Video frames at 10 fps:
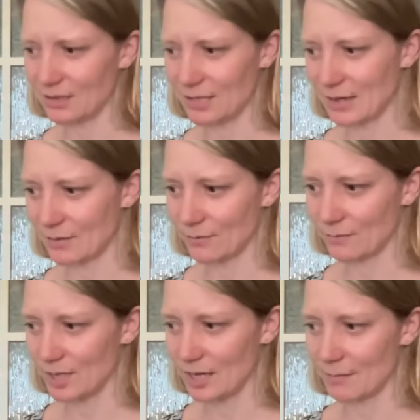Like,
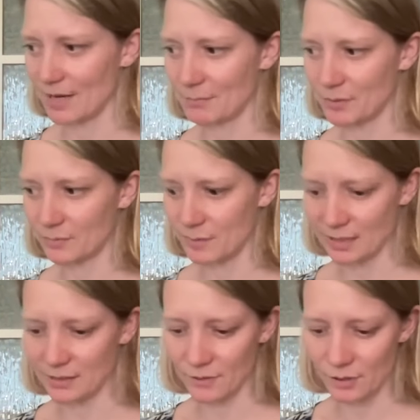yeah, my
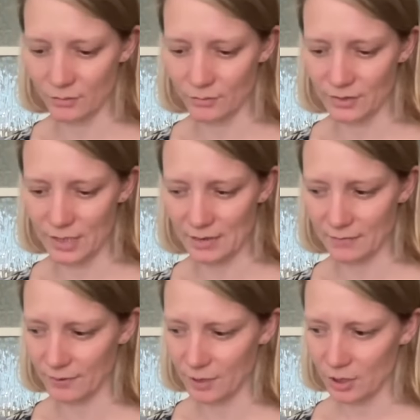perspective on it was kind of